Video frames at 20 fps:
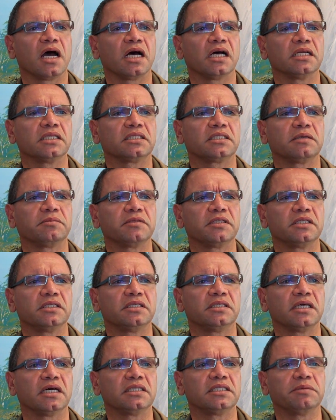some of
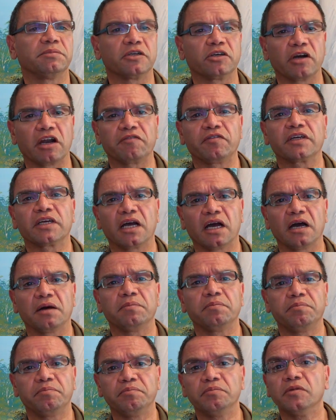these demographic are
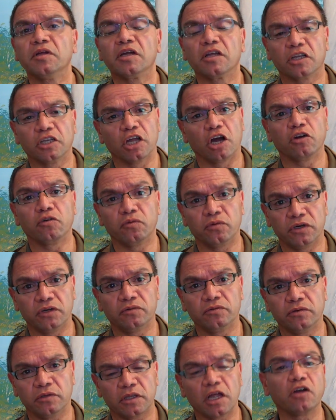
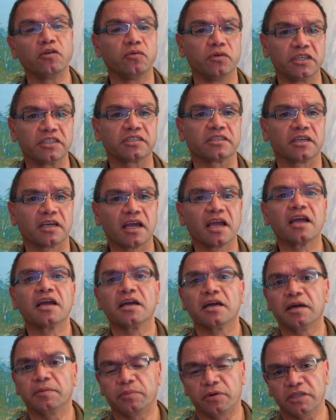low-risk
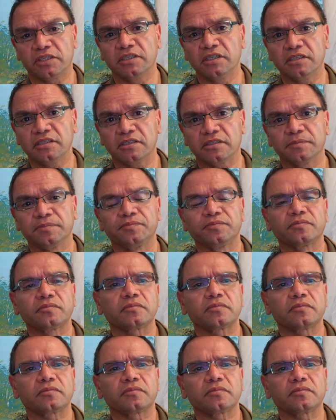prisoners